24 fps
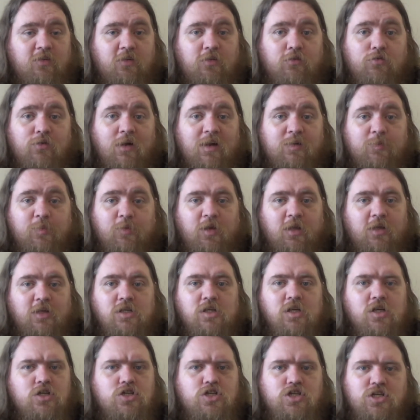incredible. Like,
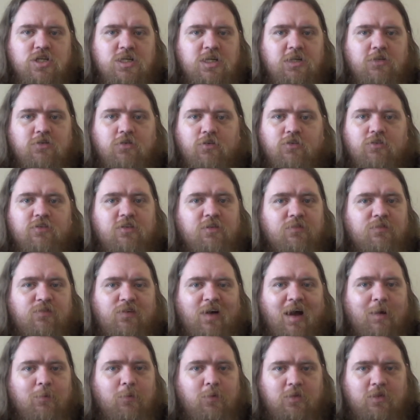she just
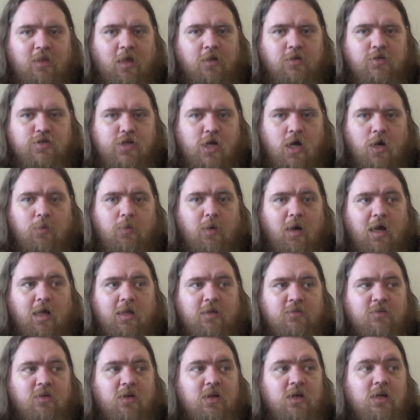devoured that show,
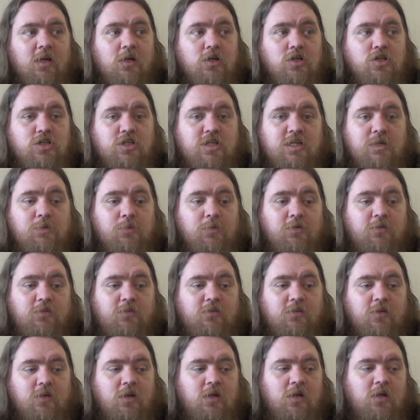and she
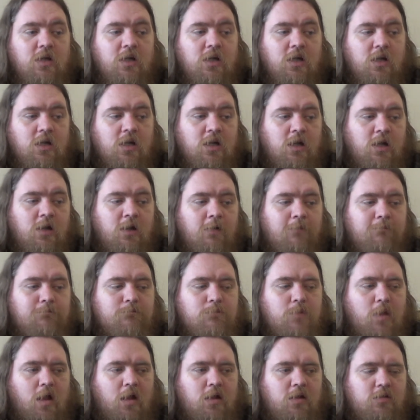was
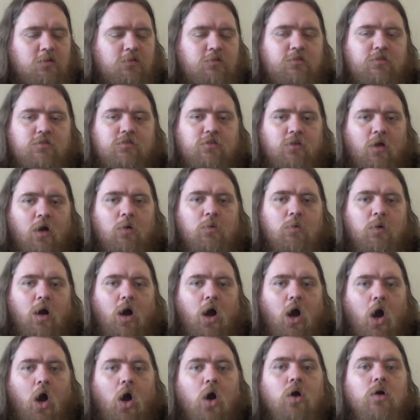so
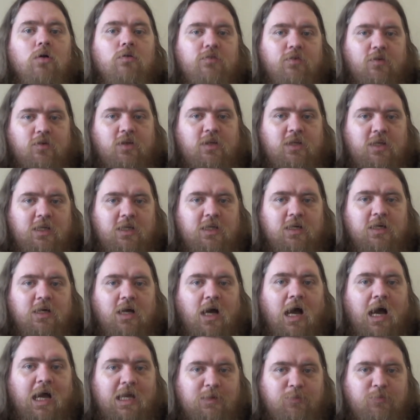overly
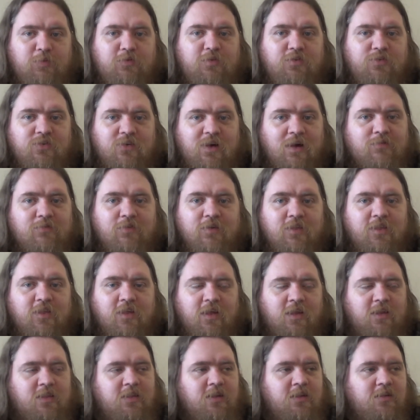hyped for
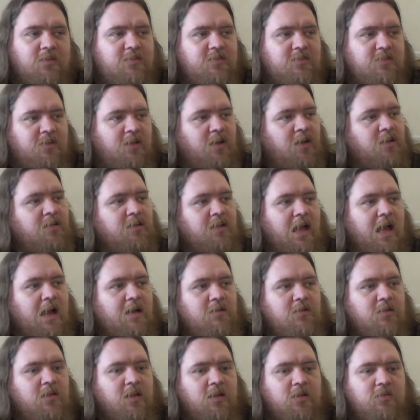everything
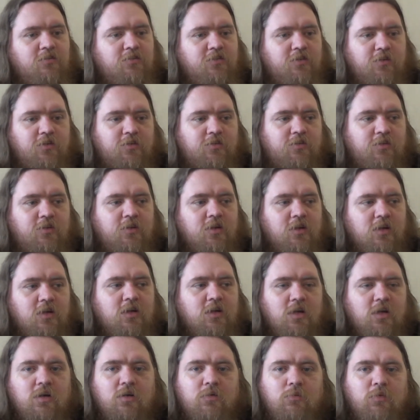that she just
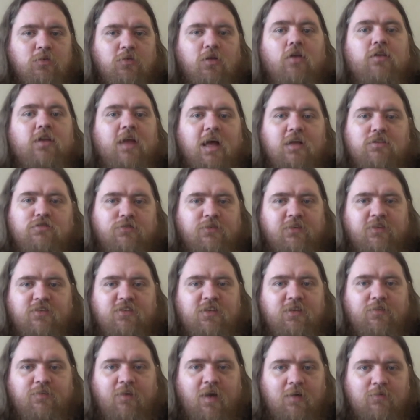was on the edge of her
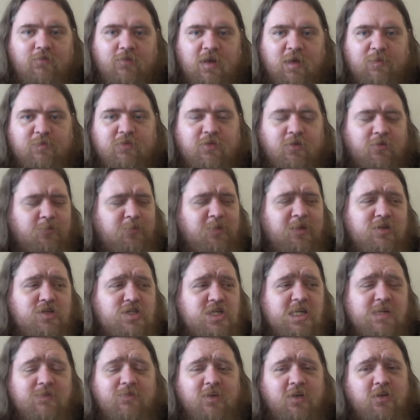seat for every episode. I mean,
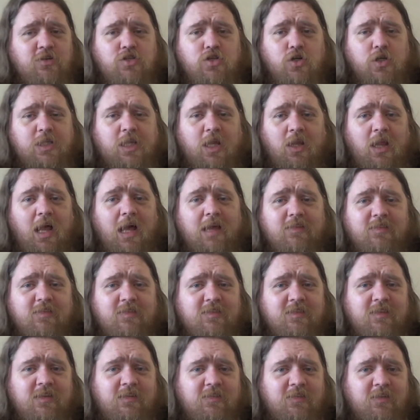she even enjoyed the
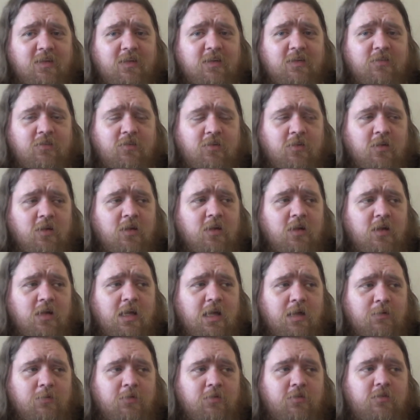last season because
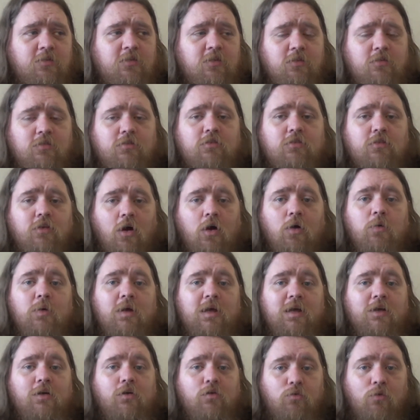it was so
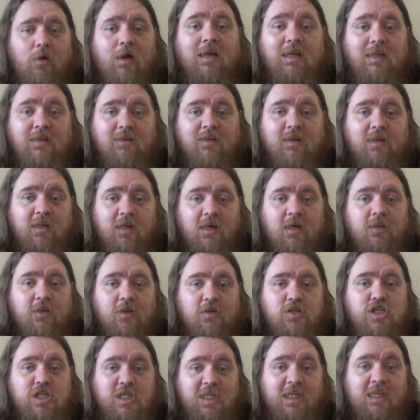ingrained in her
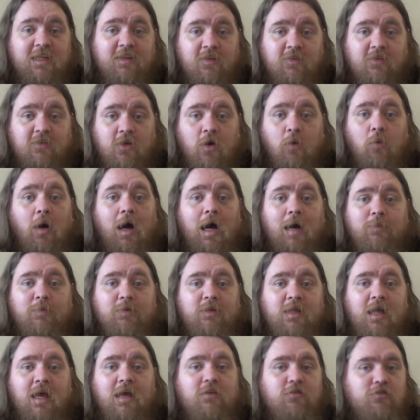that she needed to know what
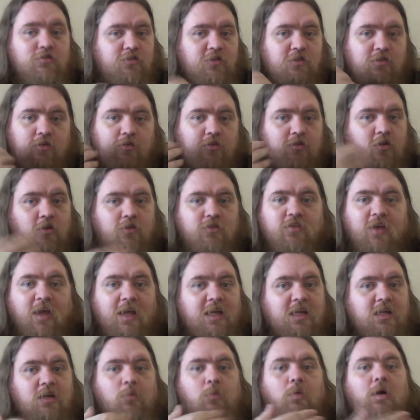happened next. She just got
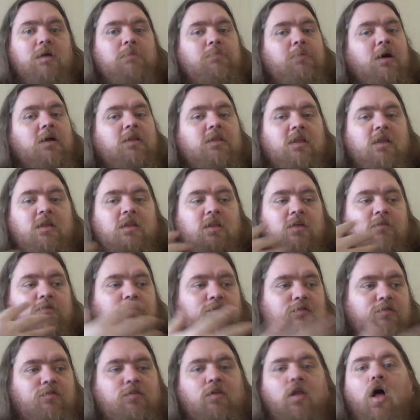taken away by the
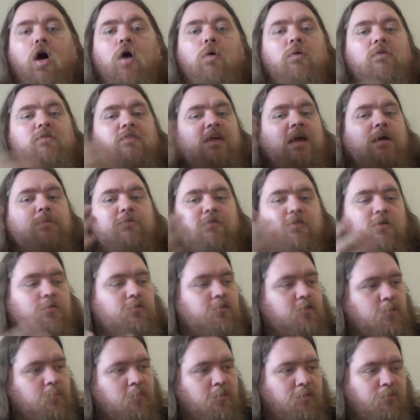flow of the
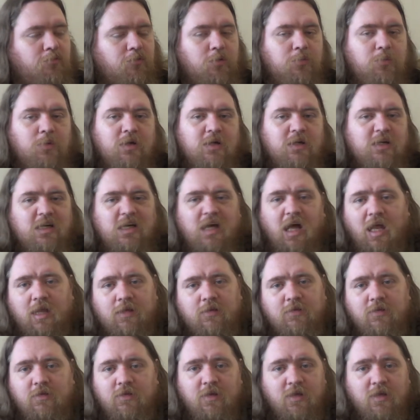episodes coming through. And